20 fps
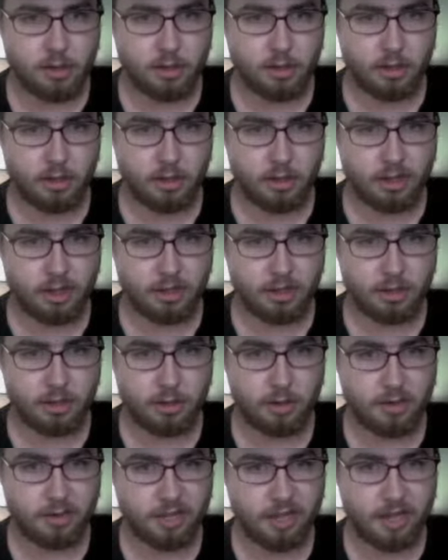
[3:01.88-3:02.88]
and asks June
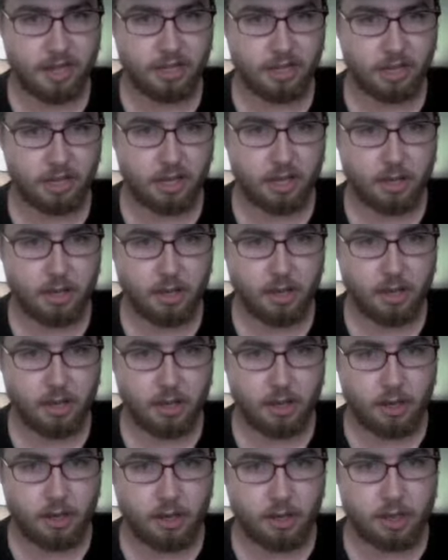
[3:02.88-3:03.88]
if she has any.
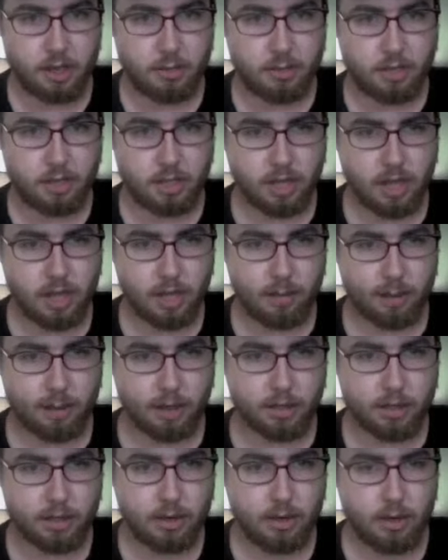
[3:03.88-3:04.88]
June presents
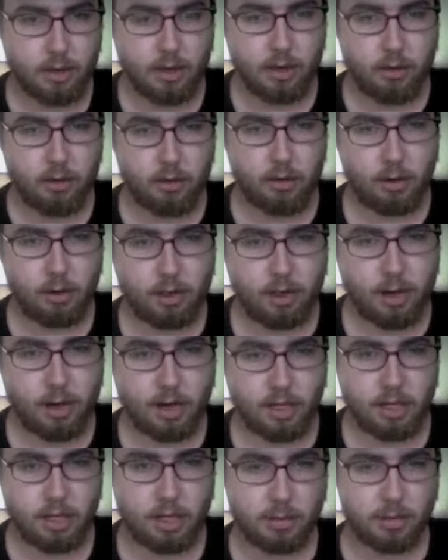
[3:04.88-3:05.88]
a One of the
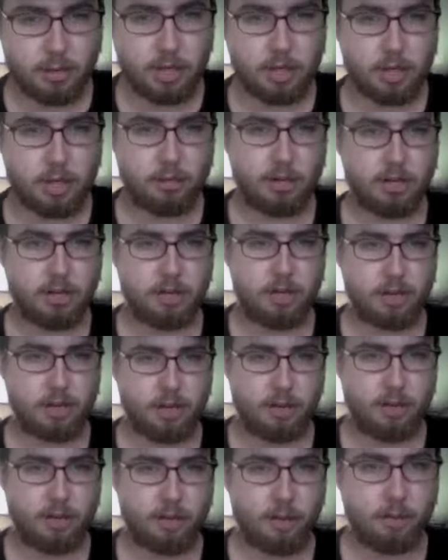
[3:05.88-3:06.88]
ice machines are pretty
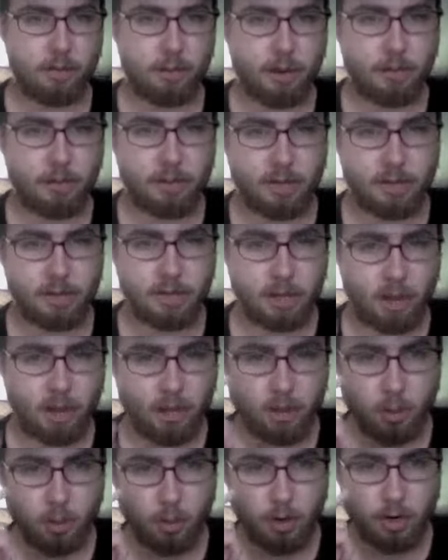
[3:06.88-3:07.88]
sensitive, they've been burnt with an
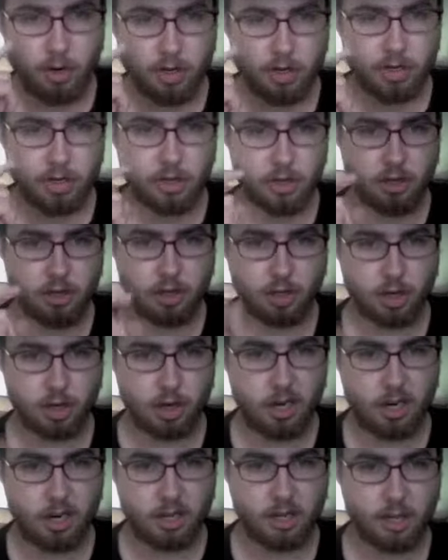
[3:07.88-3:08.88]
acetylene torch,
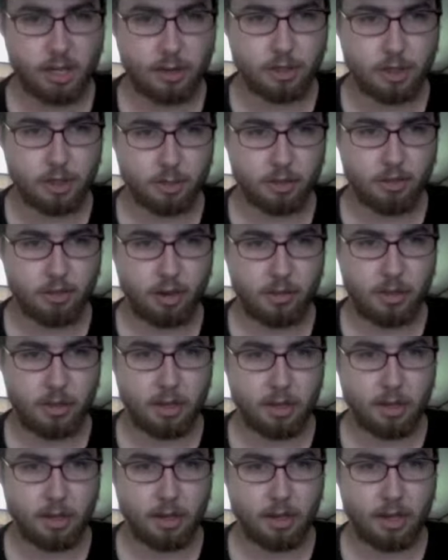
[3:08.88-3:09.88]
shot, gouged out with a grappling
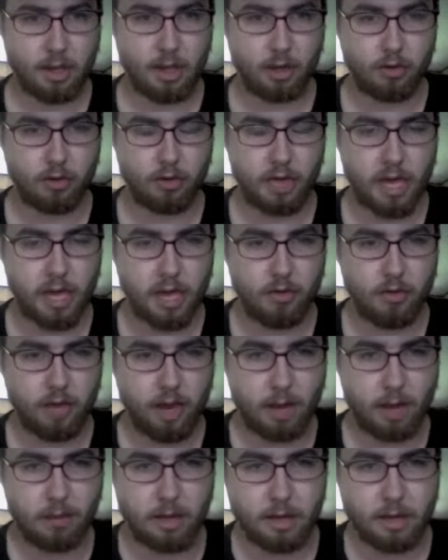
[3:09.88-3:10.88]
hook, and had a grenade
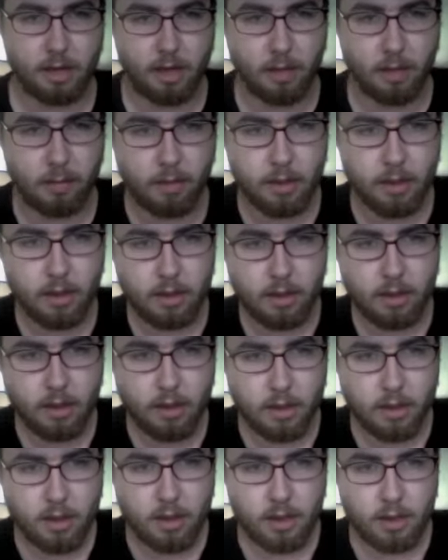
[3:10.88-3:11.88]
rammed in them. Um,
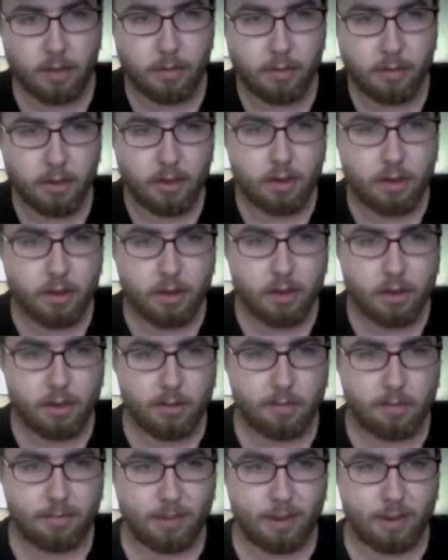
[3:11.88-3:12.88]
and um,
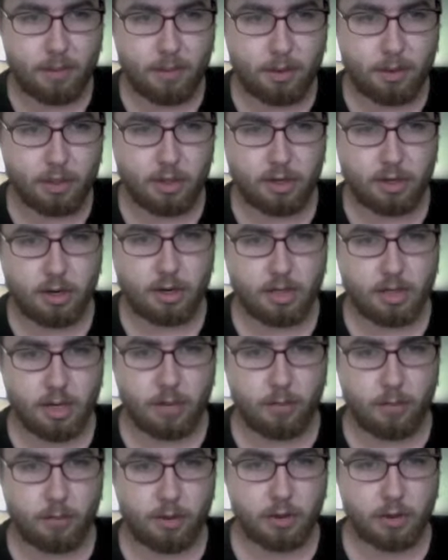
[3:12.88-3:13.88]
back when Wheeljack and
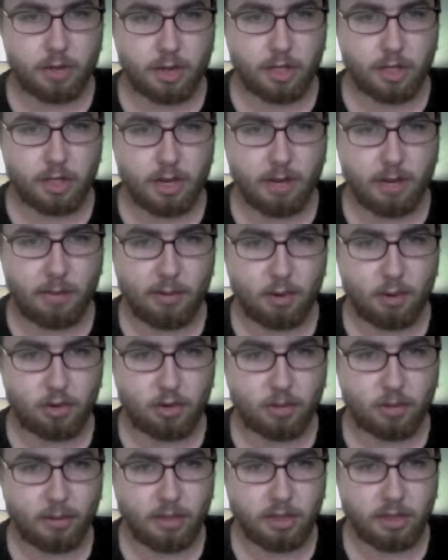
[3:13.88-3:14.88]
Icy, Wheeljack is not happy with
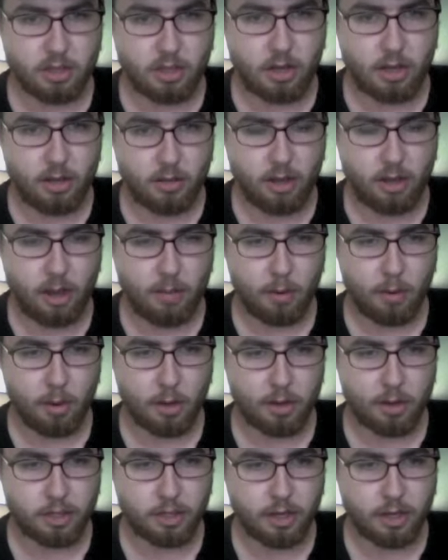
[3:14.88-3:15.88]
Ultra Magnus' lead or both
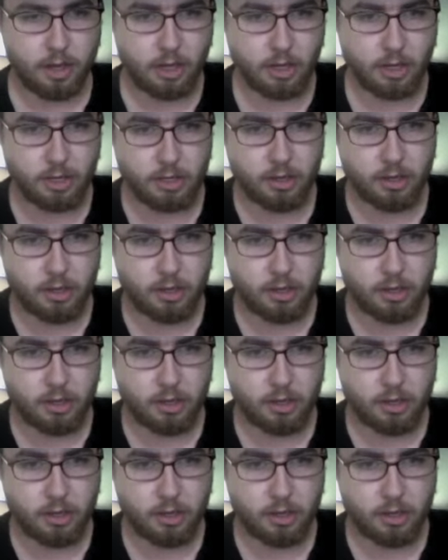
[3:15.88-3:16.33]
Bulkhead shades.